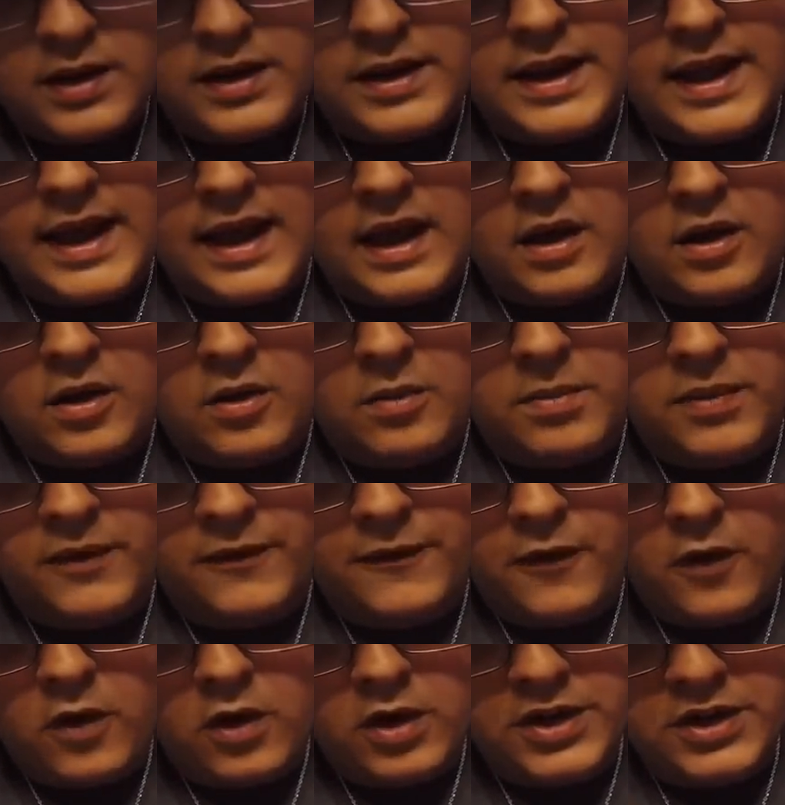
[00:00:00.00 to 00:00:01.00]
Now,
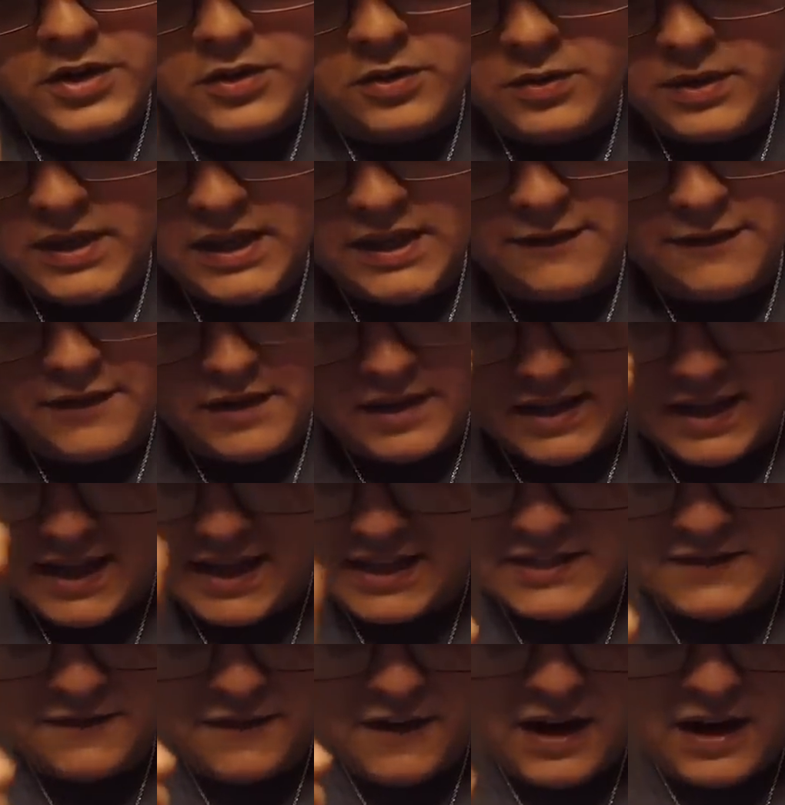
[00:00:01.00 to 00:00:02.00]
before you even
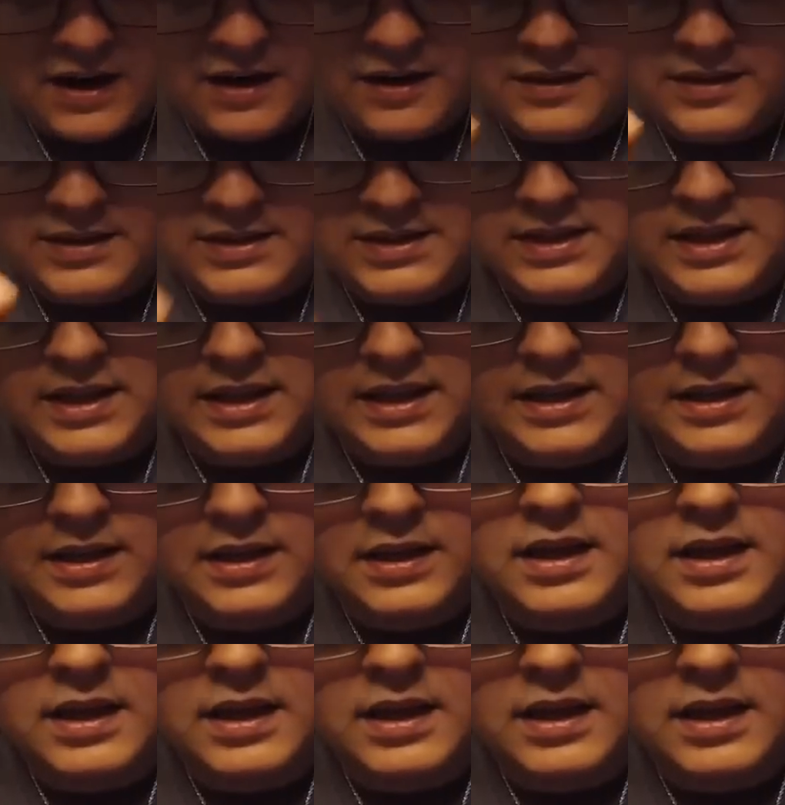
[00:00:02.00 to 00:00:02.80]
test fire this thing,